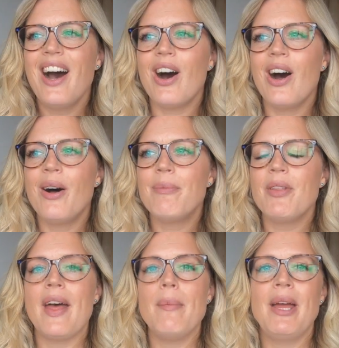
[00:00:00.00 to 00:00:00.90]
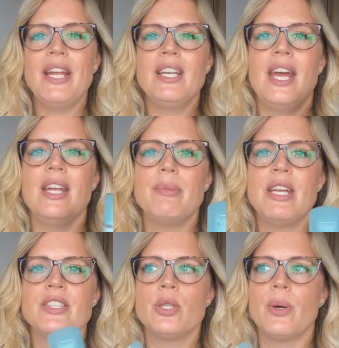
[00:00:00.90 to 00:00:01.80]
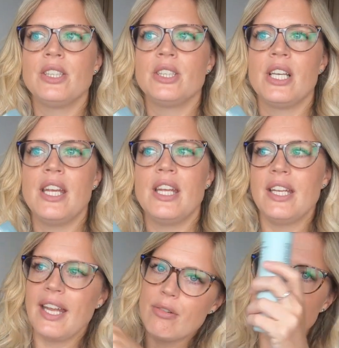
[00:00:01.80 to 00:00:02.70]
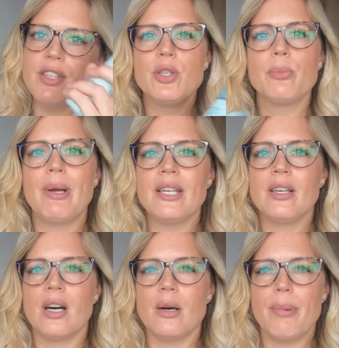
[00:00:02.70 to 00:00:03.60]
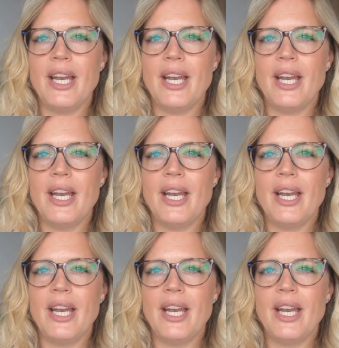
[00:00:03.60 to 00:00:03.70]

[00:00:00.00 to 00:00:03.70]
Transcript: their main aim is to actually get rid of your makeup,